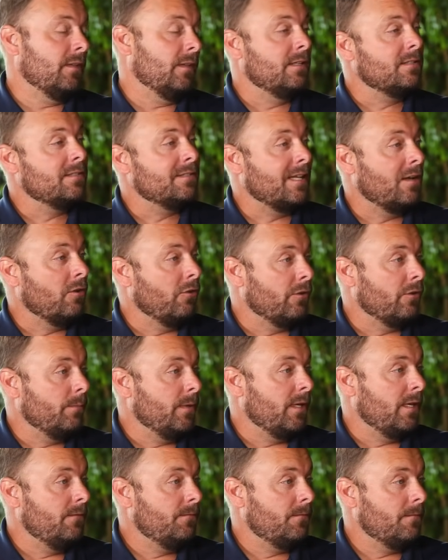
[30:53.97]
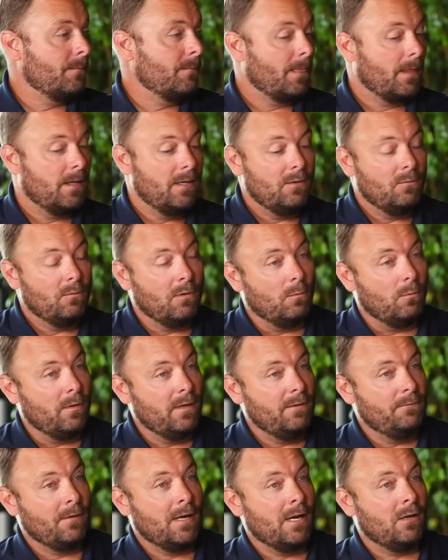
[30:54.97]
Then selling the beef, what
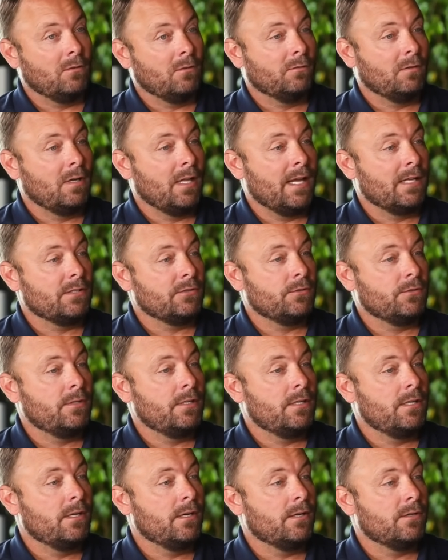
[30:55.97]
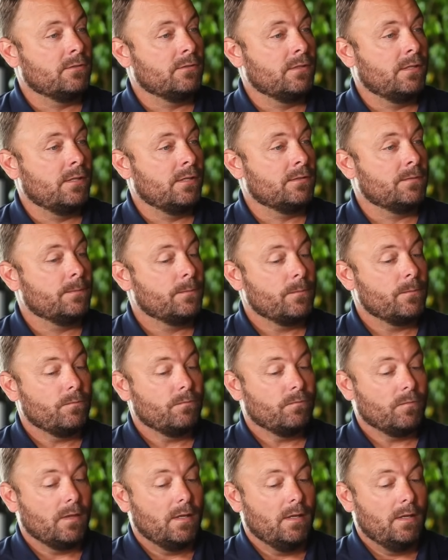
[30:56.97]
we found over the last 3 years is,
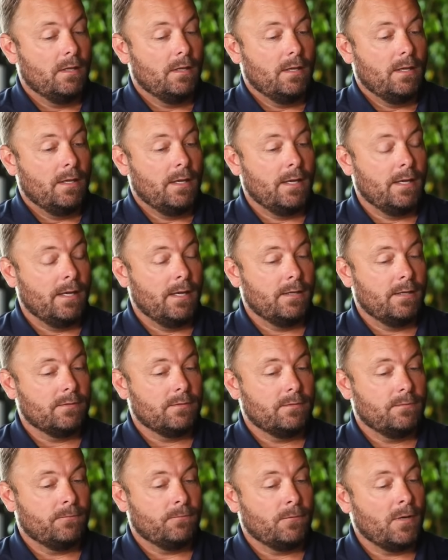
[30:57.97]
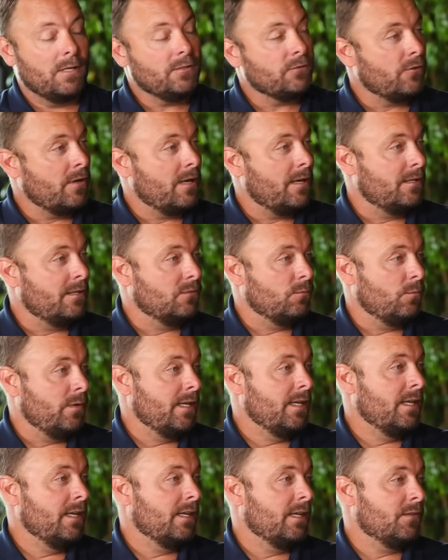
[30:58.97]
as frustrated as
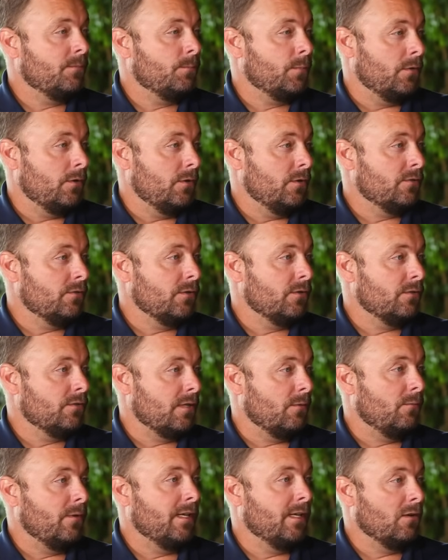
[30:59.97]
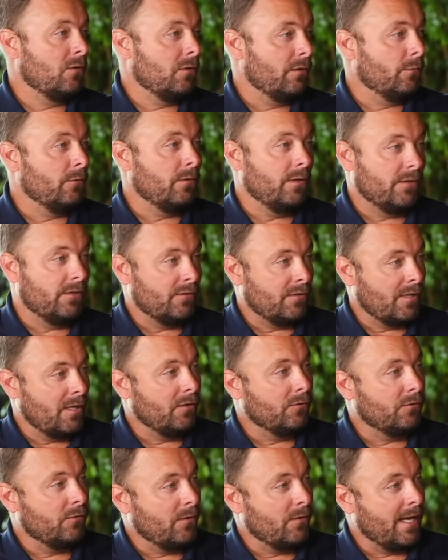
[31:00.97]
we get as producers that we can only really
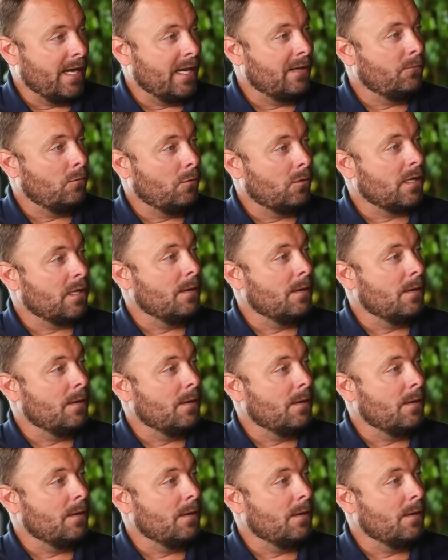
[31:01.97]
sell to a handful of